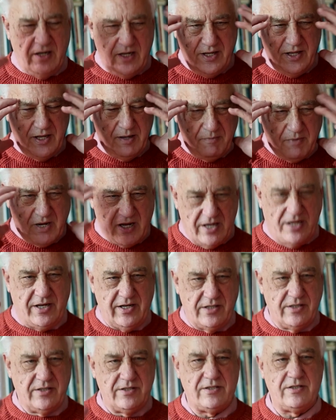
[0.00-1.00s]
in their
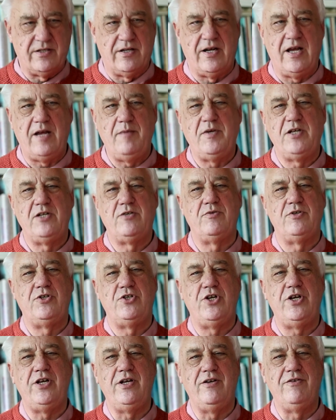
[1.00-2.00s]
minds aiming to
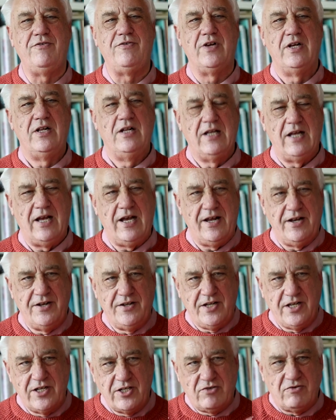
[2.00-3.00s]
achieve and
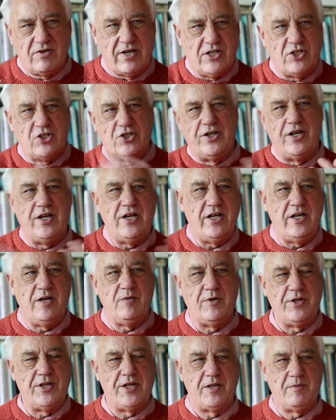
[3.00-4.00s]
the interaction they need
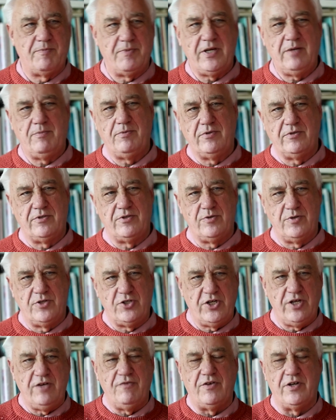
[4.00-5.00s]
with other people to
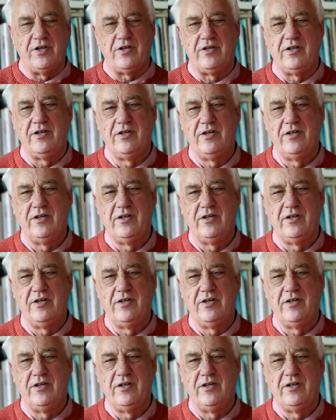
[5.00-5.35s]
achieve it.